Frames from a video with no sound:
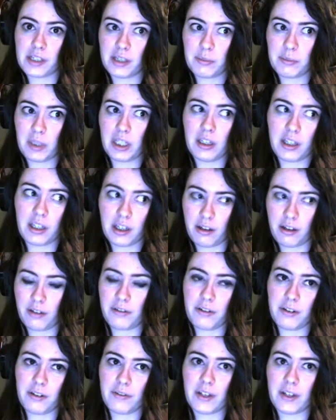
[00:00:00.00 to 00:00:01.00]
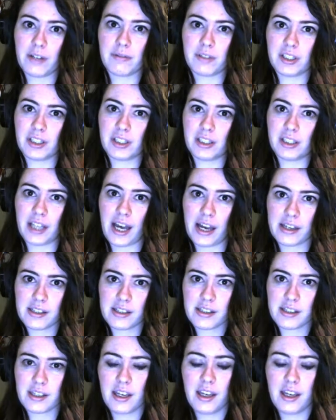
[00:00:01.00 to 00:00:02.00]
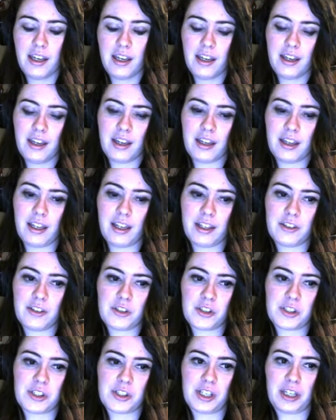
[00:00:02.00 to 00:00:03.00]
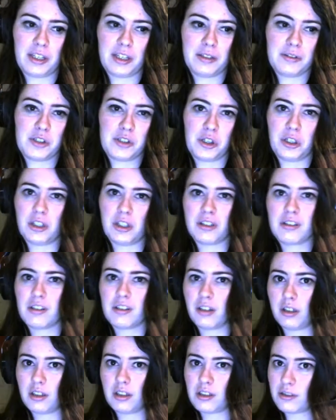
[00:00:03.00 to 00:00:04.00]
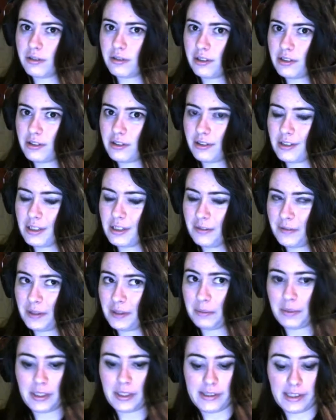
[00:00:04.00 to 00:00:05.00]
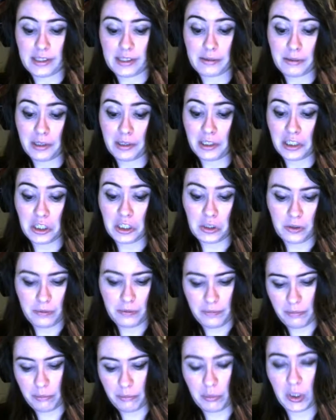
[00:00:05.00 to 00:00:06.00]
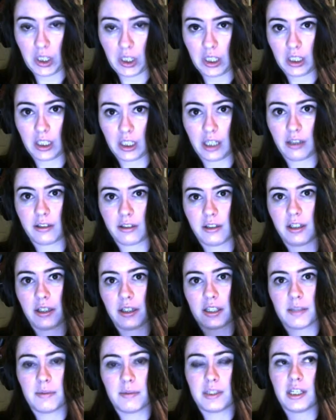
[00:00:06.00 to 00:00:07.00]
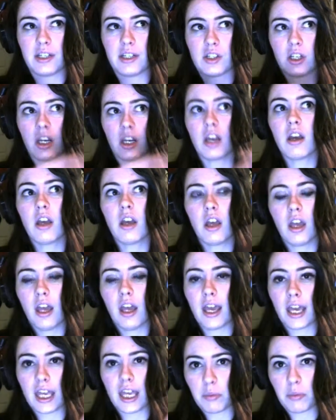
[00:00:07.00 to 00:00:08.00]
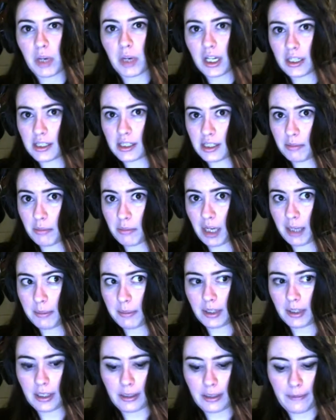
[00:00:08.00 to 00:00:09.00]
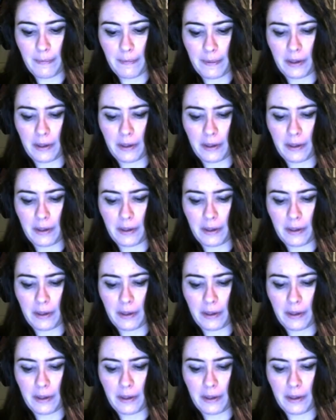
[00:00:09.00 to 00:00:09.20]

I made a character of every class, and just like took a ton of screenshots of them because that's what I do. But character customization, A plus in my book.